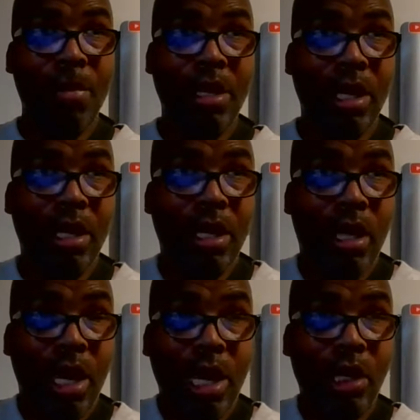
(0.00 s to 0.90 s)
mean,
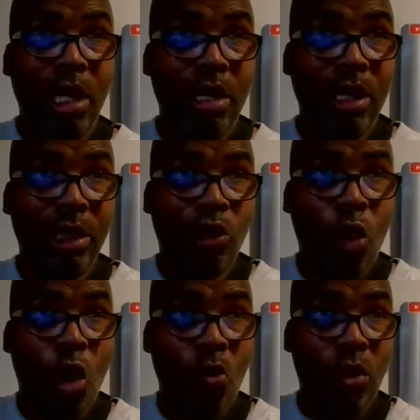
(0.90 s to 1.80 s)
it's
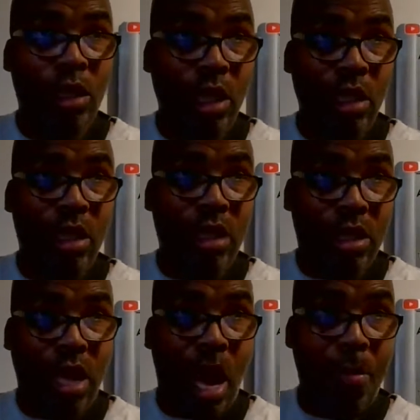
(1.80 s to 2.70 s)
all with
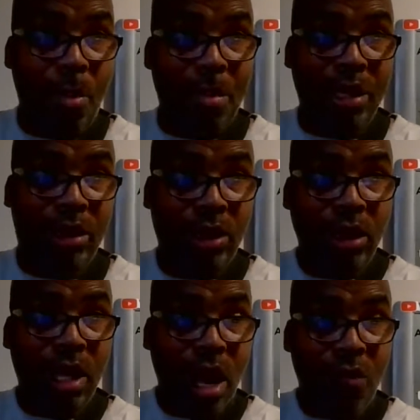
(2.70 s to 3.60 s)
the compliments
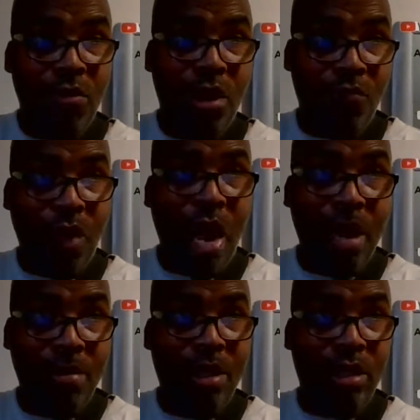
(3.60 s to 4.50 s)
of the
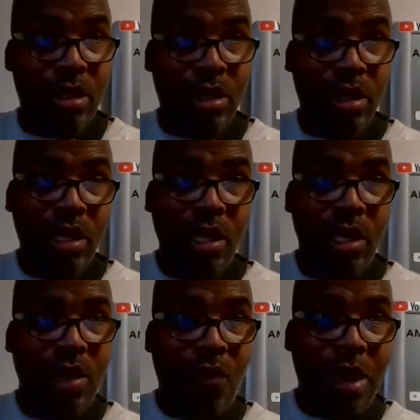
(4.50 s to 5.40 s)
environment.
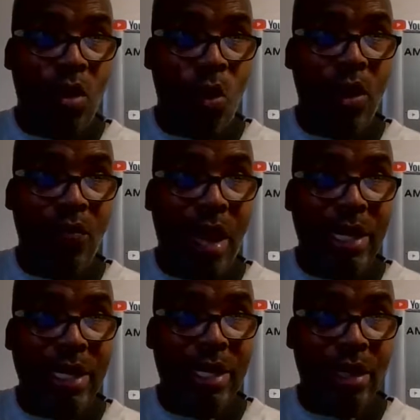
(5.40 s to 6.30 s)
If
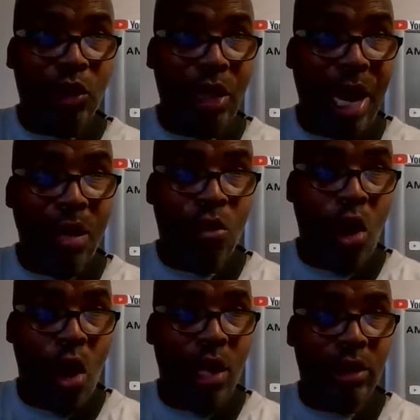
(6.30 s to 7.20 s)
I get a channel
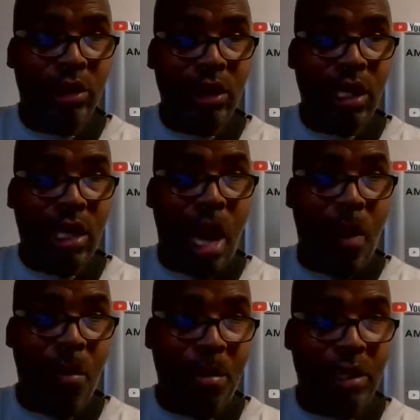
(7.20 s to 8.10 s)
card, it
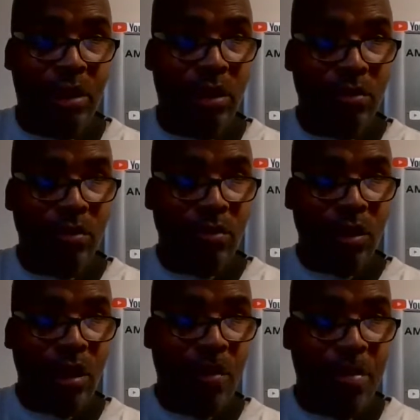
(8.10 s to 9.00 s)
complements
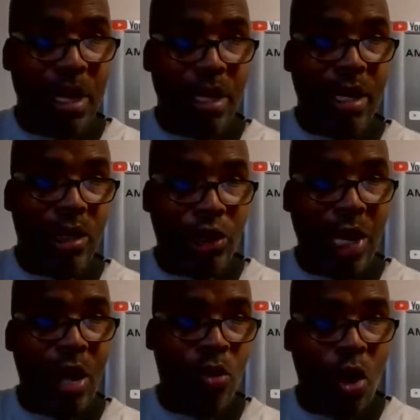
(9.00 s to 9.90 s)
being in a
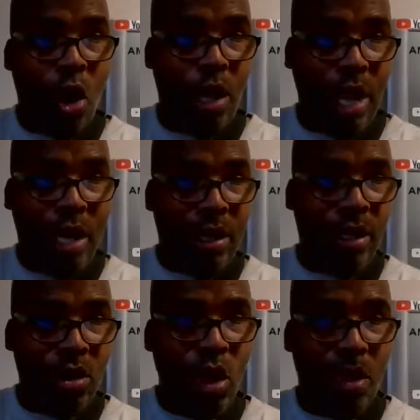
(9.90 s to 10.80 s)
channel car. That
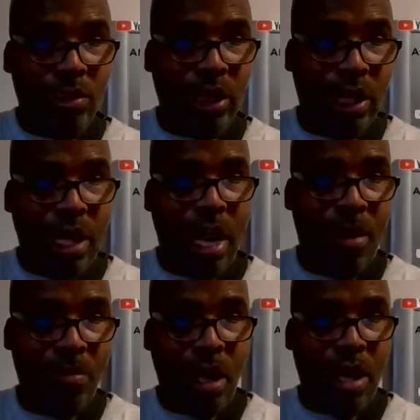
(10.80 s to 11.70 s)
that
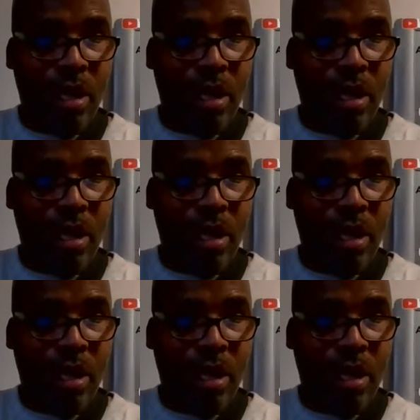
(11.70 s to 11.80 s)
I'm